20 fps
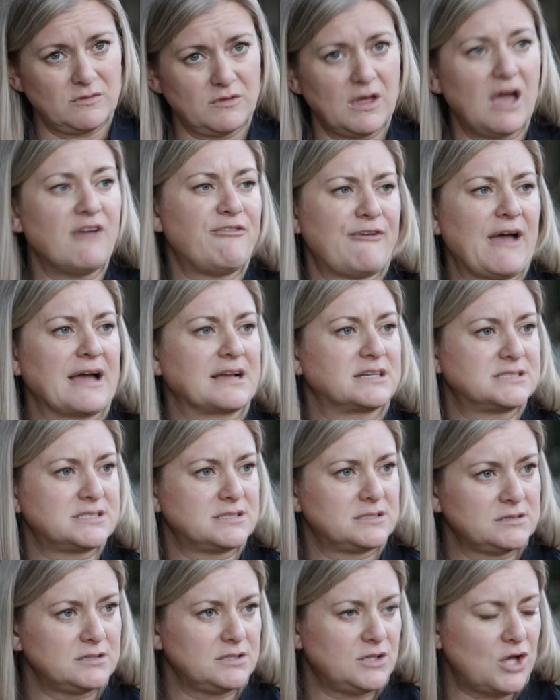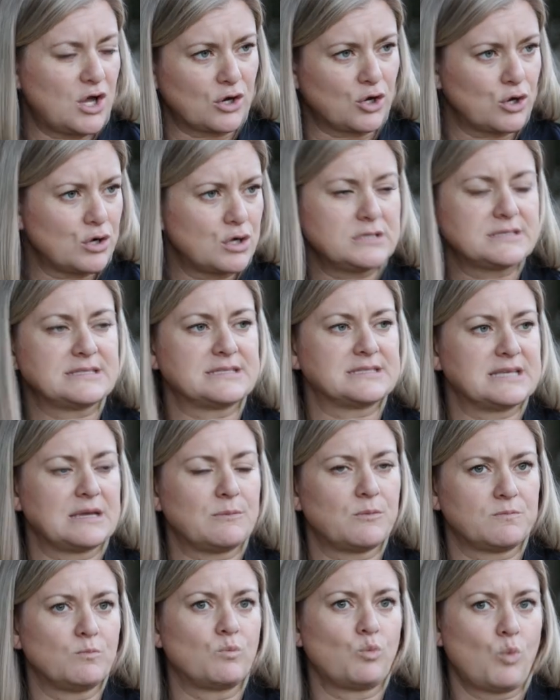affect young girls the
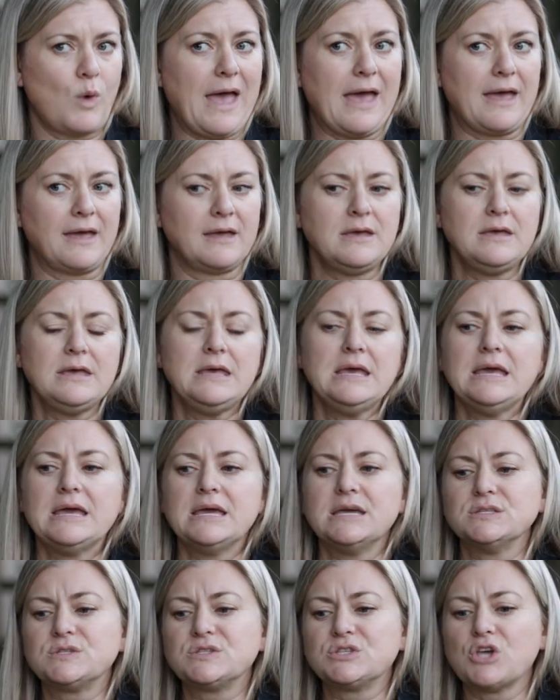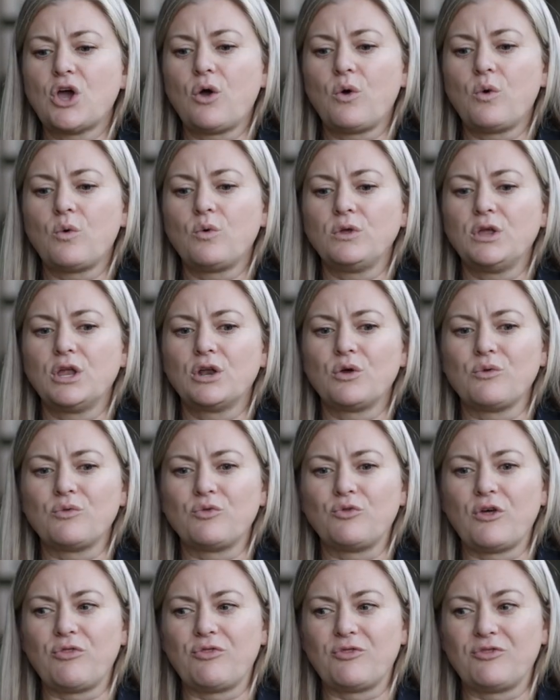same way. And so,
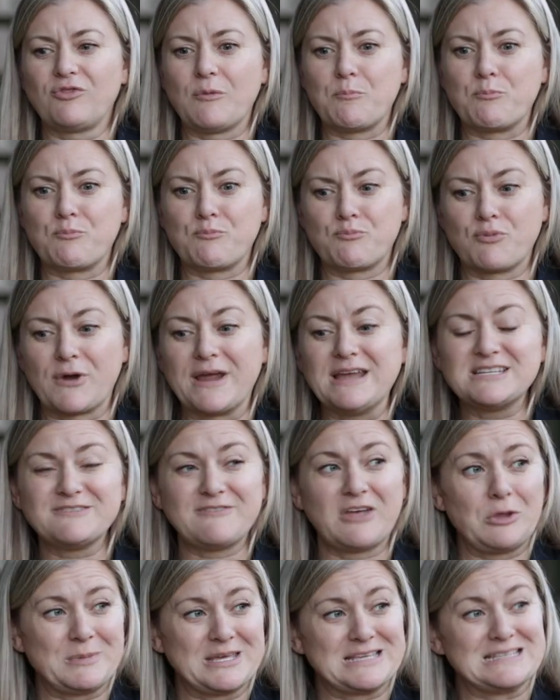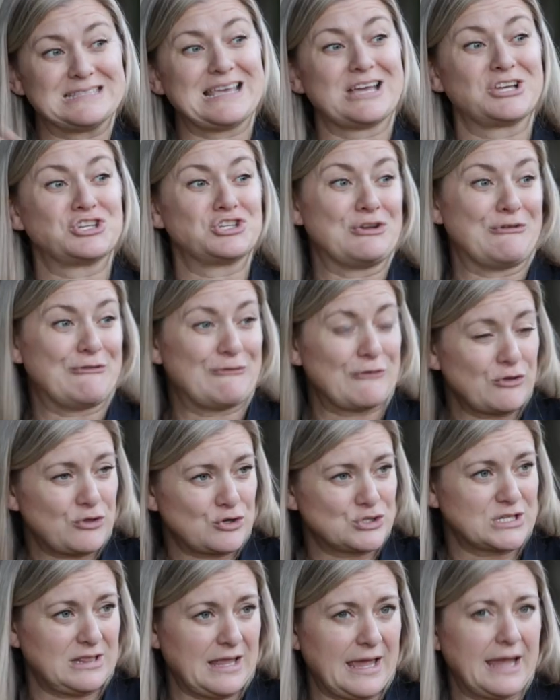the brain development is actually further
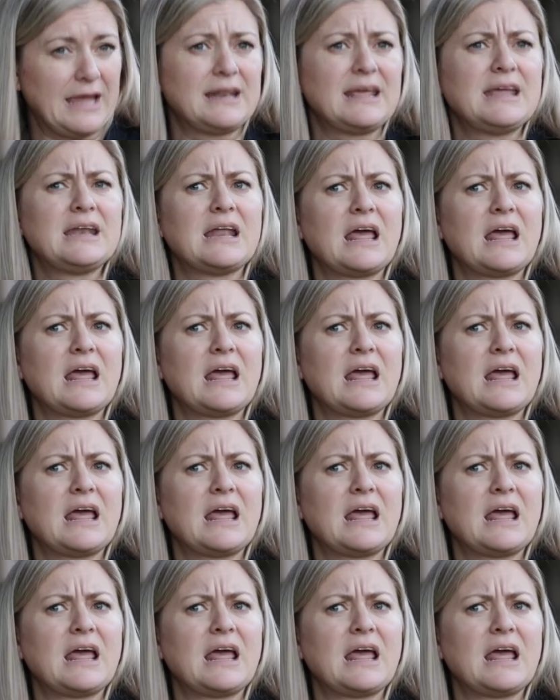delayed, and